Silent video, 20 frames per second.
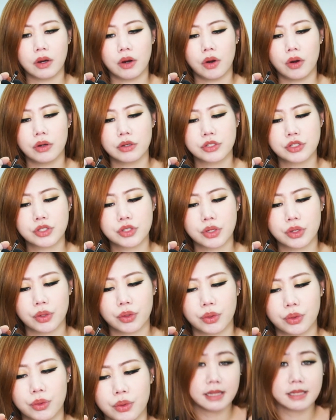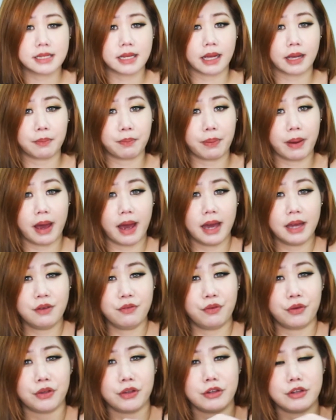also it's like a pad
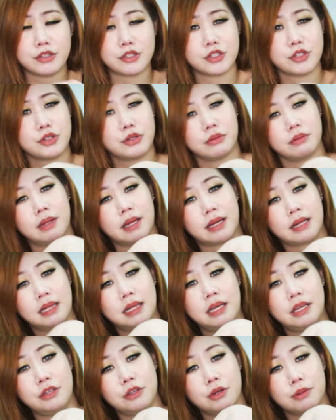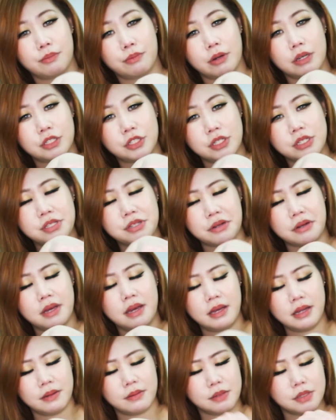for you to like clean your brushes on
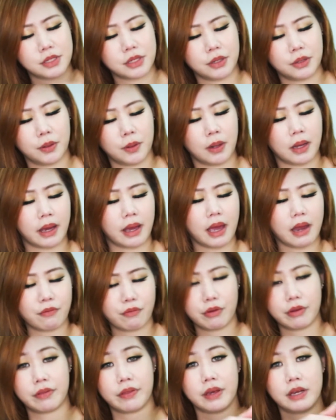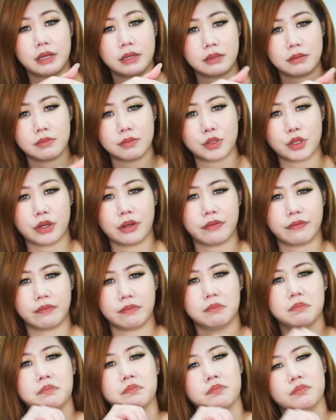it, so like everything sort of
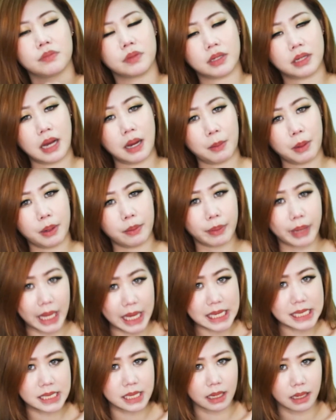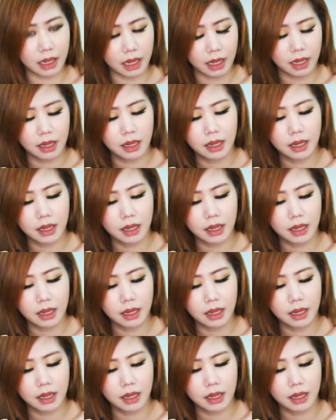come up easily.